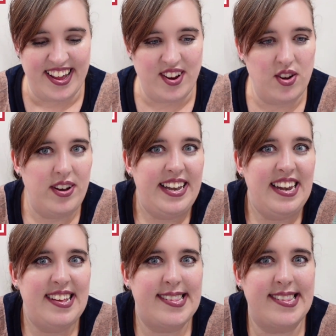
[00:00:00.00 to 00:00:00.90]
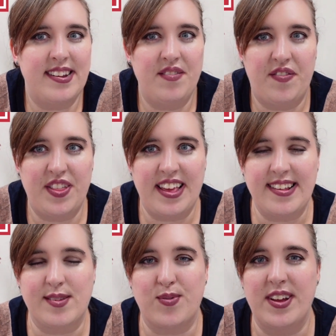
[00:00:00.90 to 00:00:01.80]
You know, listen for
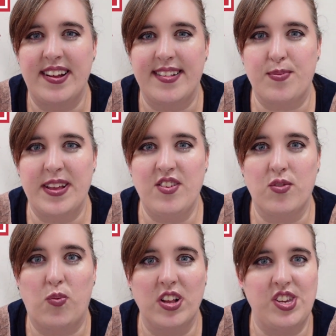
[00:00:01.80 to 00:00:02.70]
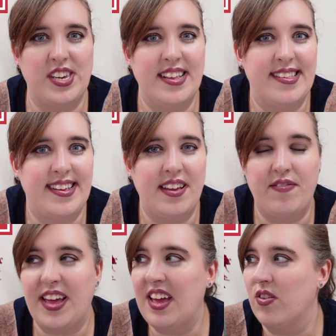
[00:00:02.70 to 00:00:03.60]
these words when you're watching
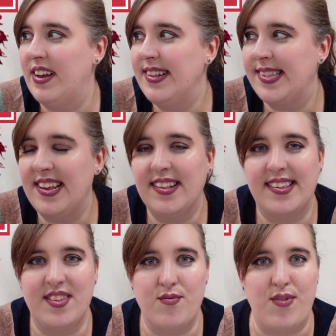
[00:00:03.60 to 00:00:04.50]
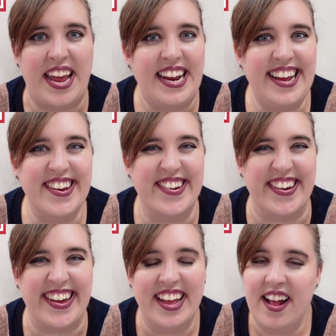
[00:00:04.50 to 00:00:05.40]
TV or listening to the radio.